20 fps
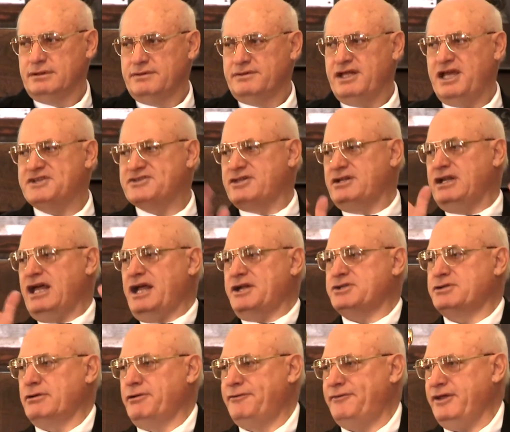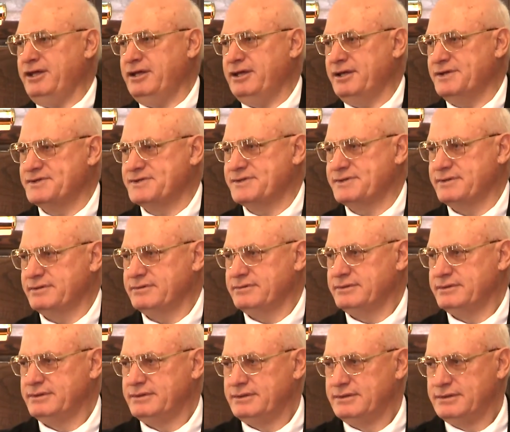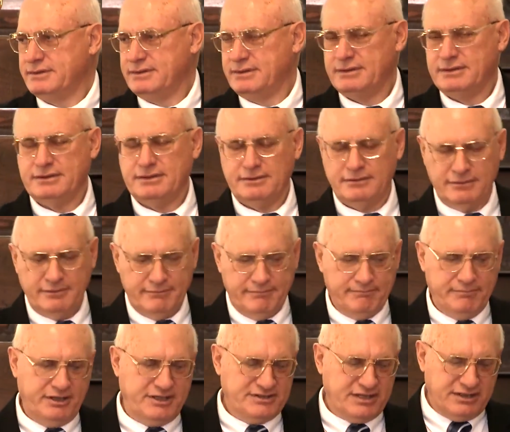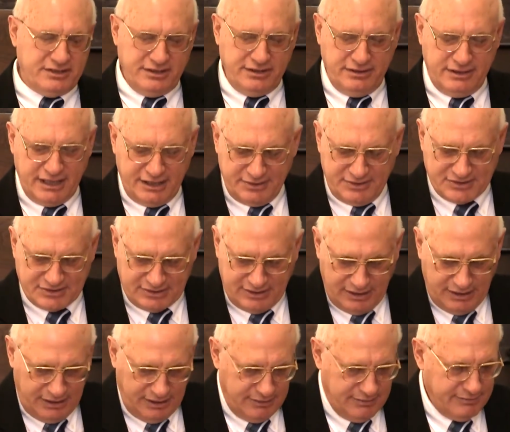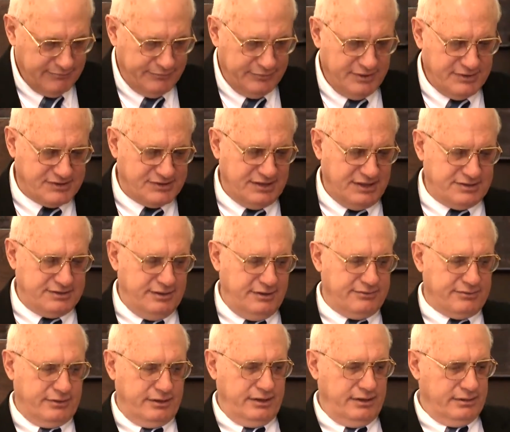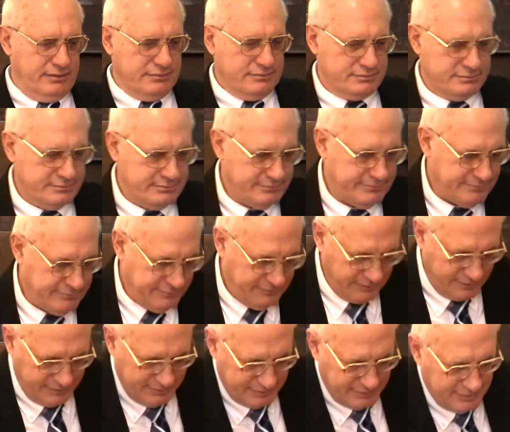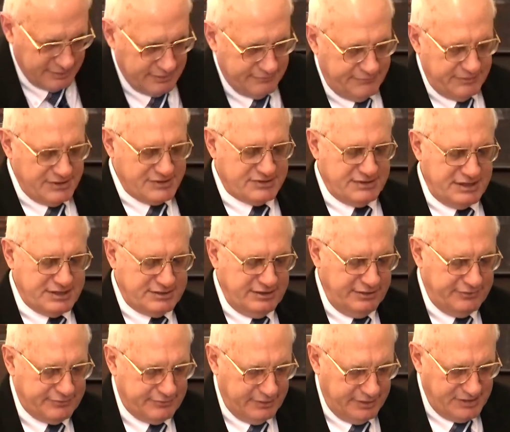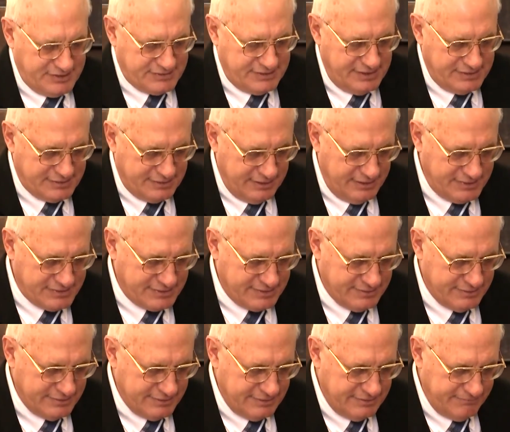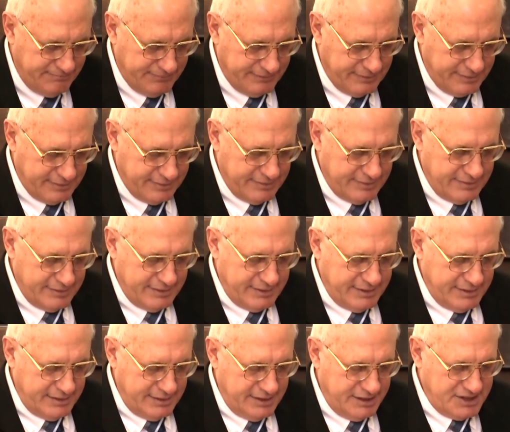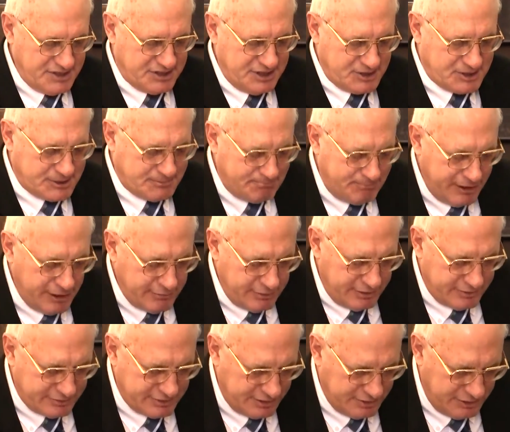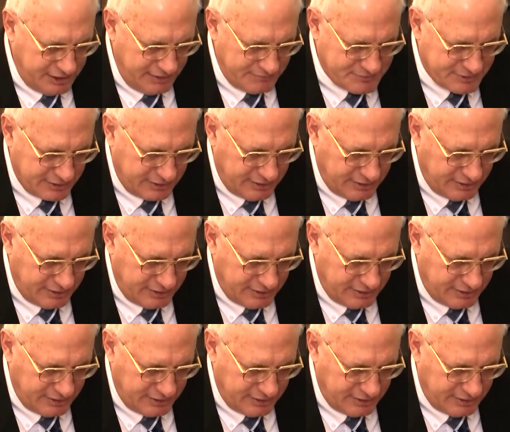There's the natural thinkers, because they didn't understand verse sixty-three. Verse sixty-three says this: "It is the Spirit that gives